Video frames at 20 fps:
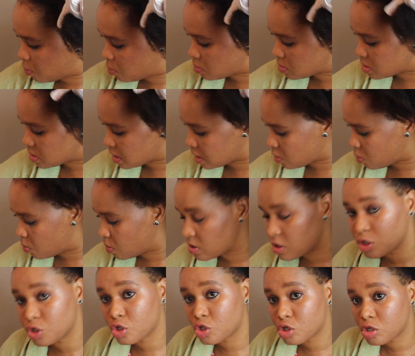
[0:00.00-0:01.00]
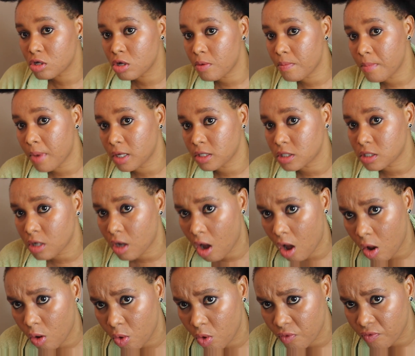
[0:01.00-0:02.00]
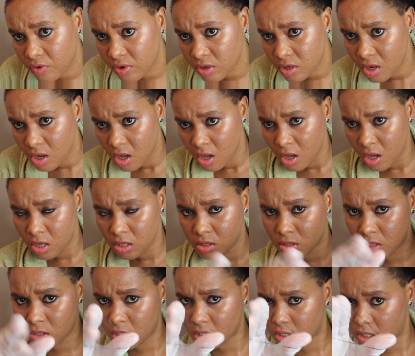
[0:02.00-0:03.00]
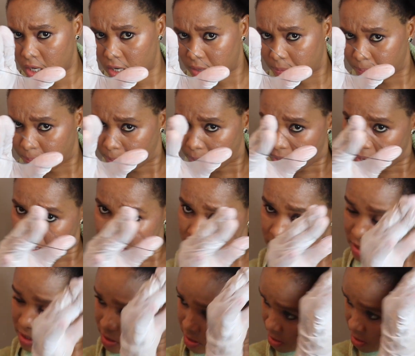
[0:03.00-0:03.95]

want it. I don't want it too much all over. So just get it bound